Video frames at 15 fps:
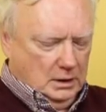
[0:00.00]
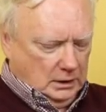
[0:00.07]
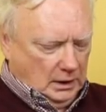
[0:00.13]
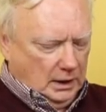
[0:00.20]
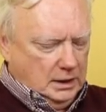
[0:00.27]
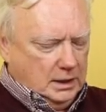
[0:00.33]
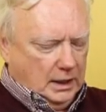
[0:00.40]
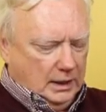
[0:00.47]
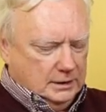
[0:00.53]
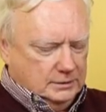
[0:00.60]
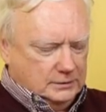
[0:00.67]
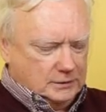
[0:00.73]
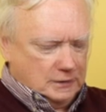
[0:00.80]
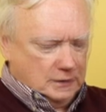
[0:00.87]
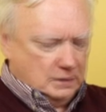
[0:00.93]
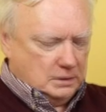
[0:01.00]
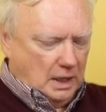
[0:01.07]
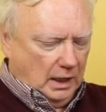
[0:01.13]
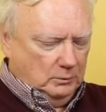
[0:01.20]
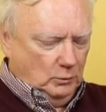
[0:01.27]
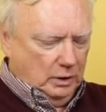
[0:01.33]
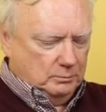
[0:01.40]
In any case,
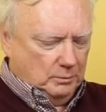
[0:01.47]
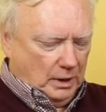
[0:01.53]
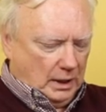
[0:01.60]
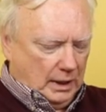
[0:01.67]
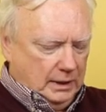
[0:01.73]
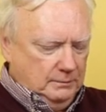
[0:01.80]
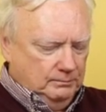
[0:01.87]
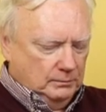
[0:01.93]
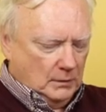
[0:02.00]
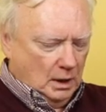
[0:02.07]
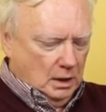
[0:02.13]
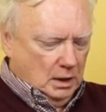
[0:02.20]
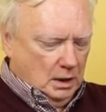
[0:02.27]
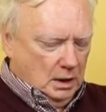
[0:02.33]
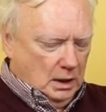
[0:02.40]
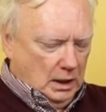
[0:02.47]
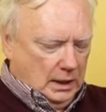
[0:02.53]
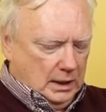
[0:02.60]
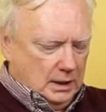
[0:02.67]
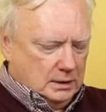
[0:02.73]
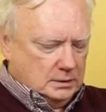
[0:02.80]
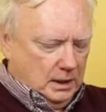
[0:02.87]
time went by,
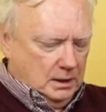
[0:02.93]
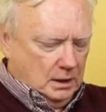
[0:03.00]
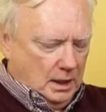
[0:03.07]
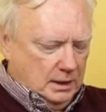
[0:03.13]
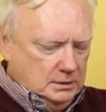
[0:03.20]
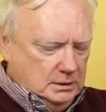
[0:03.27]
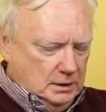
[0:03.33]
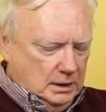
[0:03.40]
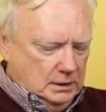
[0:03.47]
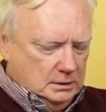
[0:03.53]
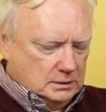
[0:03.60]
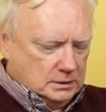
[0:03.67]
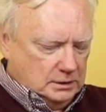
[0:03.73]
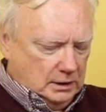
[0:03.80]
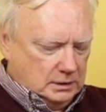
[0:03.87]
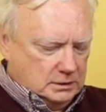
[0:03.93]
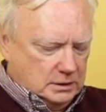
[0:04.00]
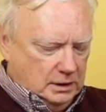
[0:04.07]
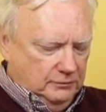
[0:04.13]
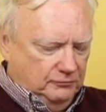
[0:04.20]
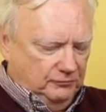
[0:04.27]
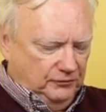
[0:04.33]
and in
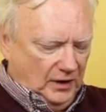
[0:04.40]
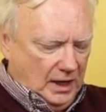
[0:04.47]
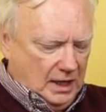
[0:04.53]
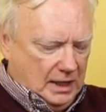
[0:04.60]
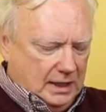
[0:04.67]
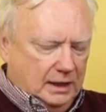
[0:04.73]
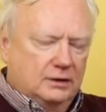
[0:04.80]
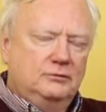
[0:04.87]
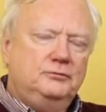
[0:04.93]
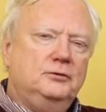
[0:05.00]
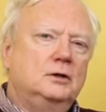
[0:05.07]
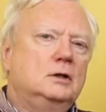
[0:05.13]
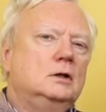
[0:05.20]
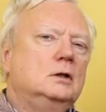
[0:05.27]
1965,